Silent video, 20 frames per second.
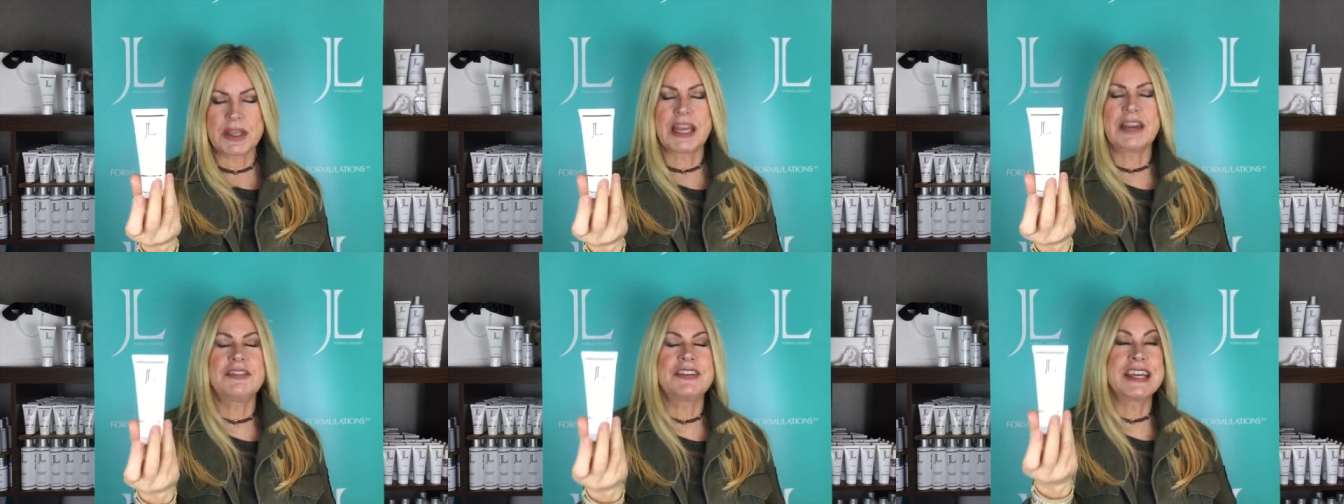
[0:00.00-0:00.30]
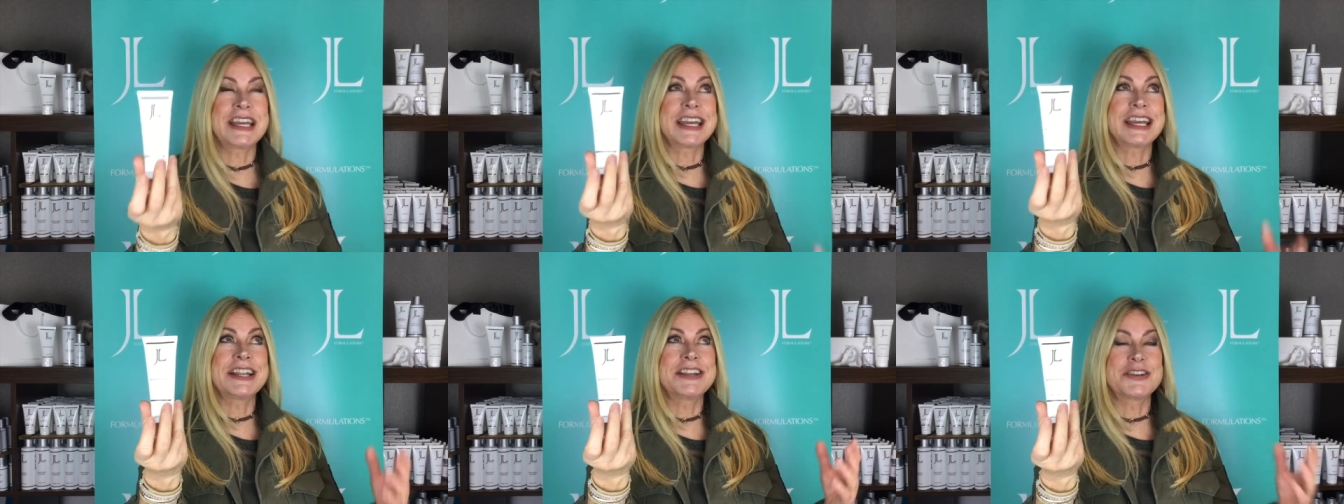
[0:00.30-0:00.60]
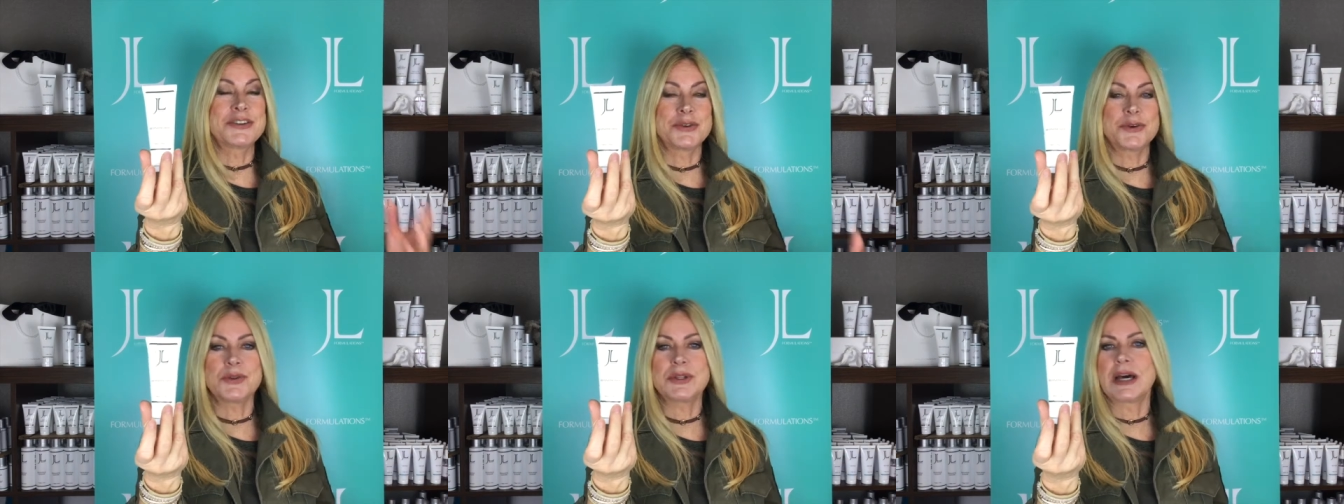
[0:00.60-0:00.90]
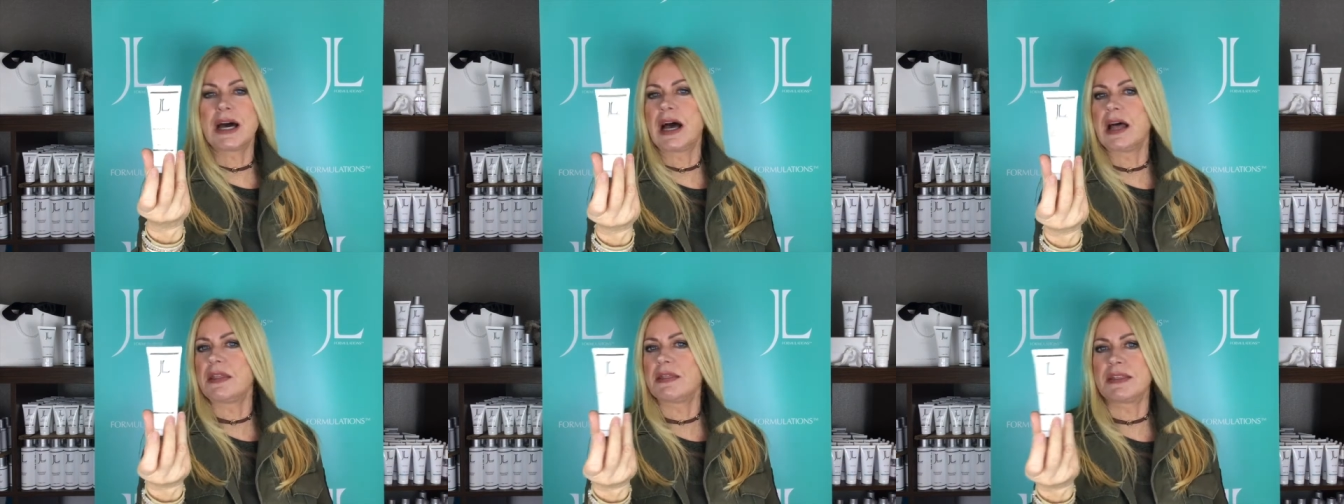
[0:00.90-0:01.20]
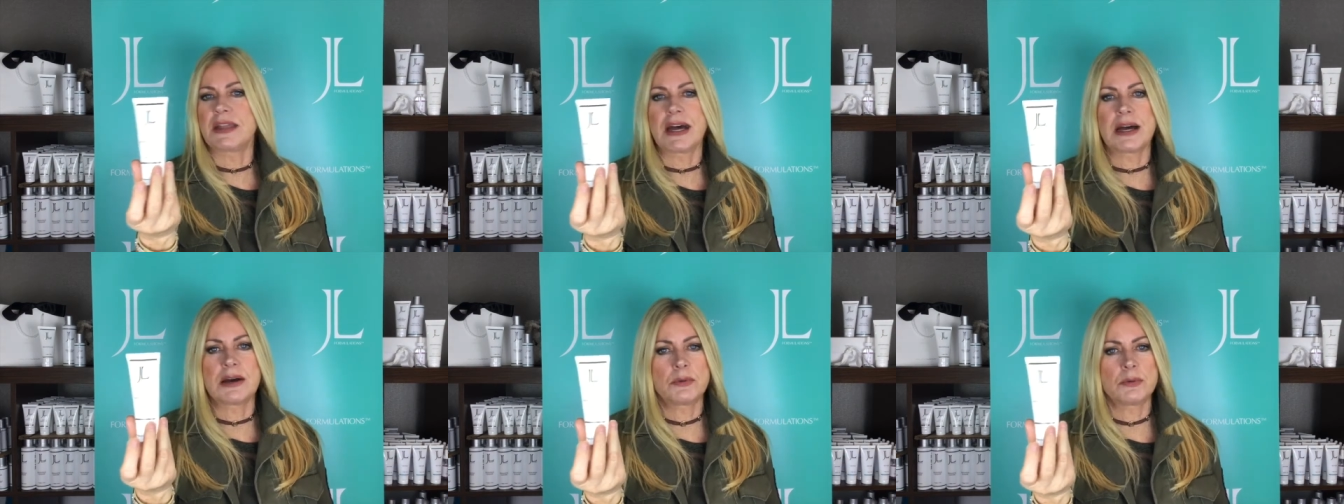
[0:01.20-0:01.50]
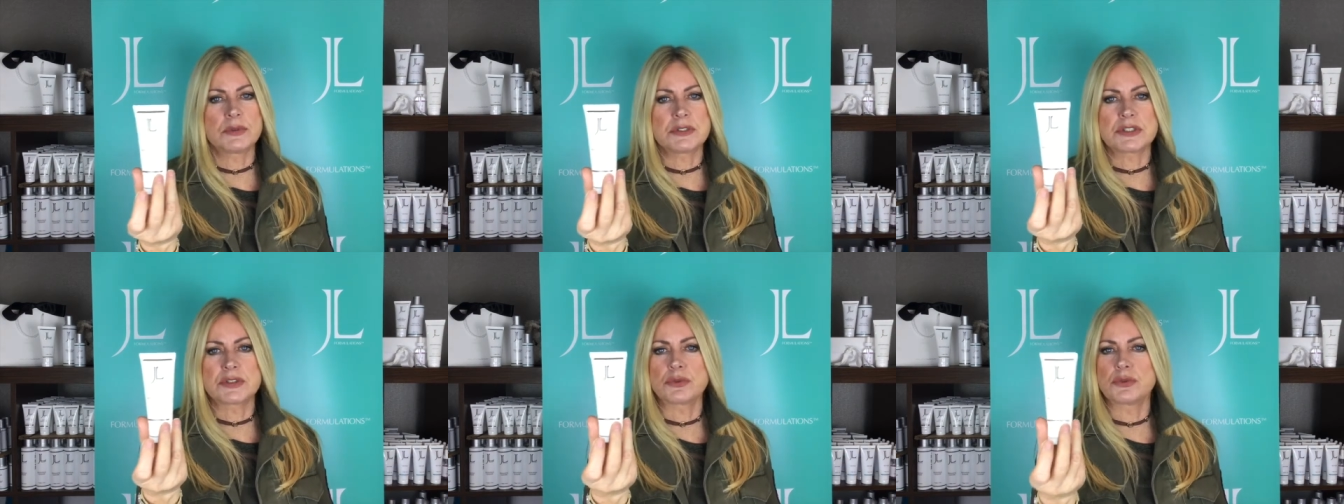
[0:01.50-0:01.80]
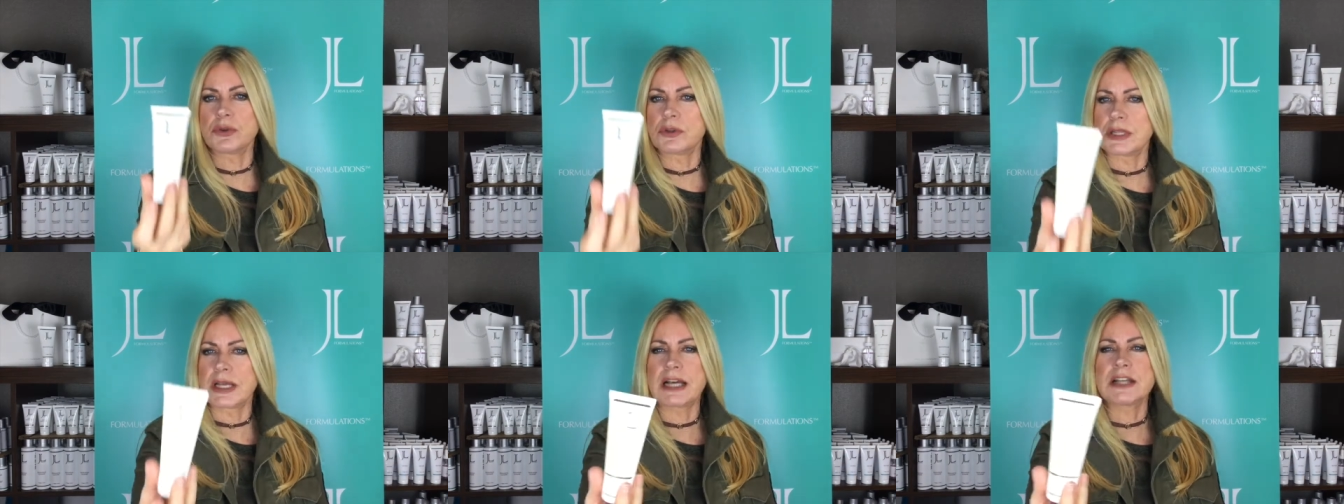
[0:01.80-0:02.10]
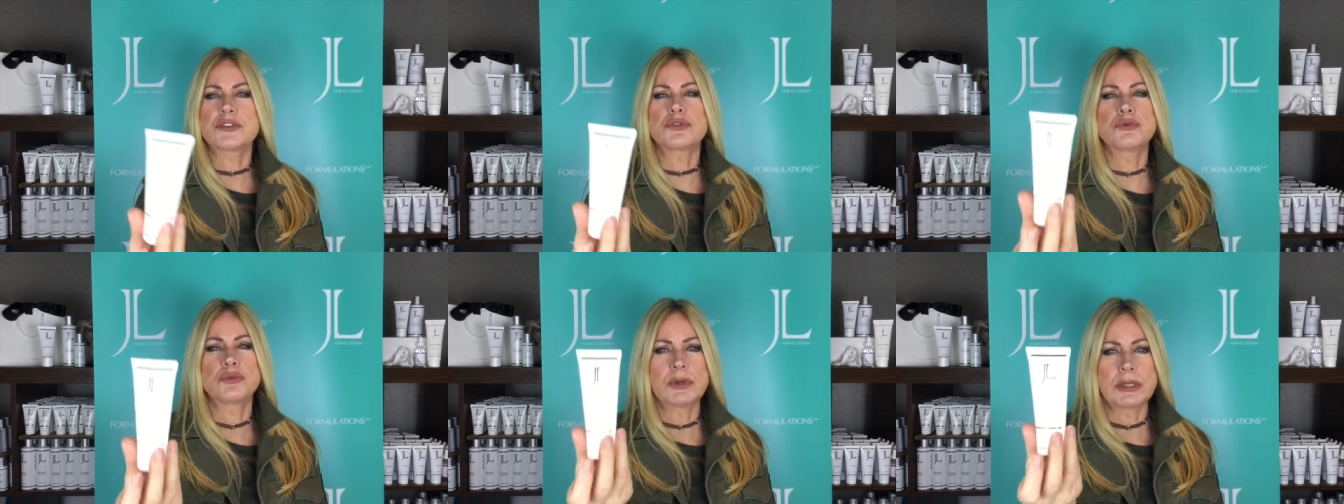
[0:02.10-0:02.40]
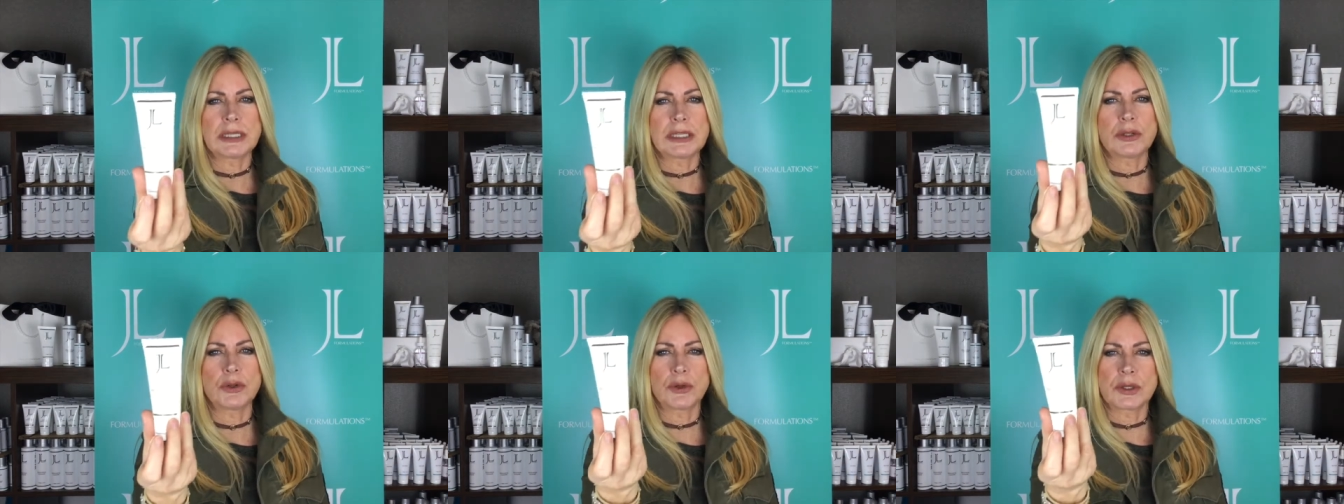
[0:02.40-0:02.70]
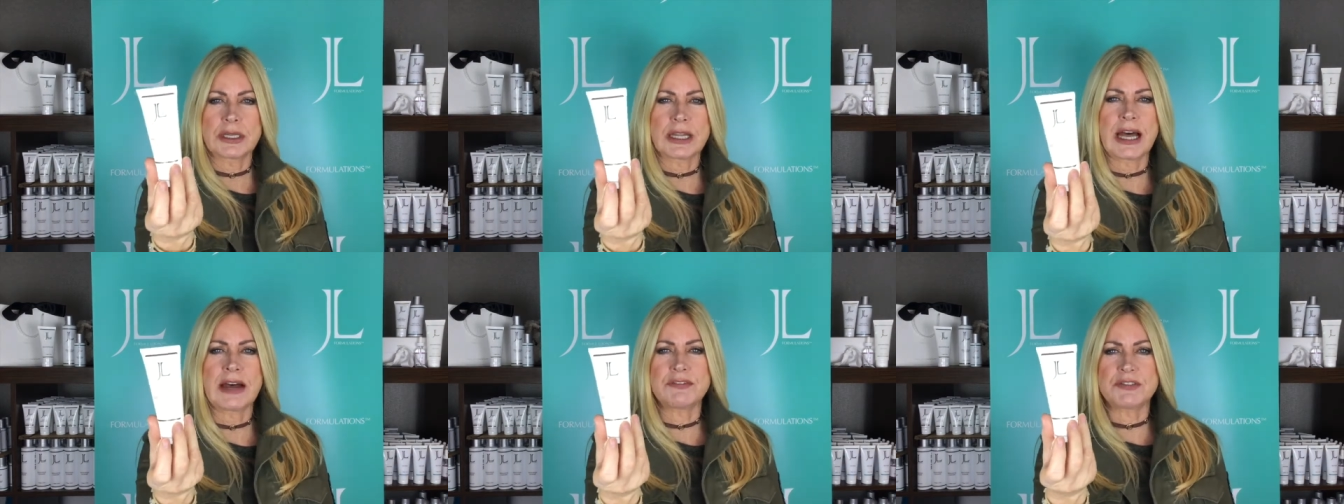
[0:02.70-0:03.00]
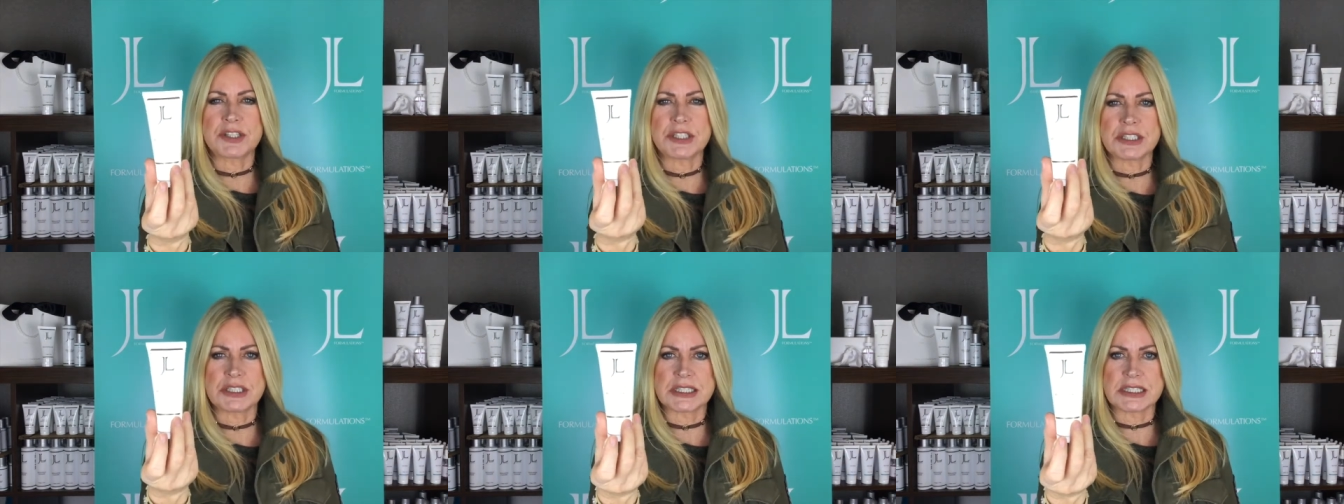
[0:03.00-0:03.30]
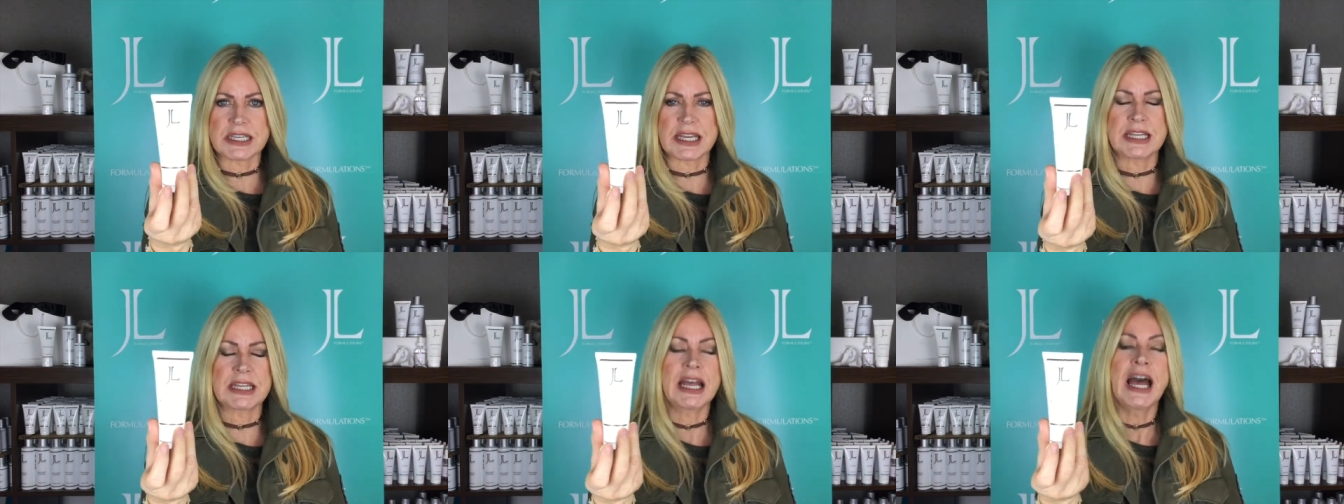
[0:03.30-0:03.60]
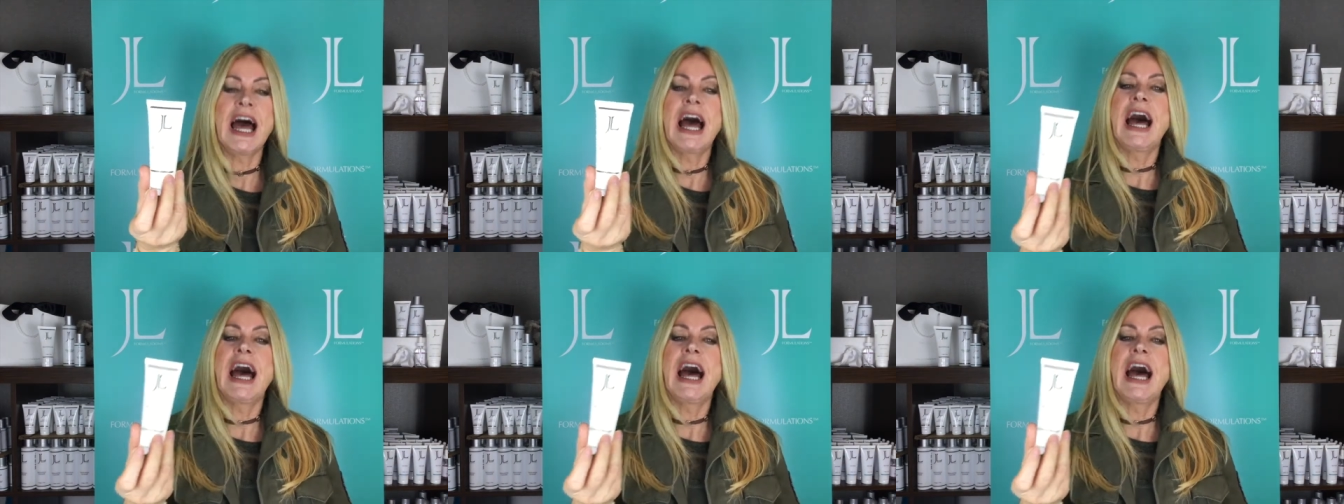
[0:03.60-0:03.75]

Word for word: If you can do that, that was that's really looking after your skin.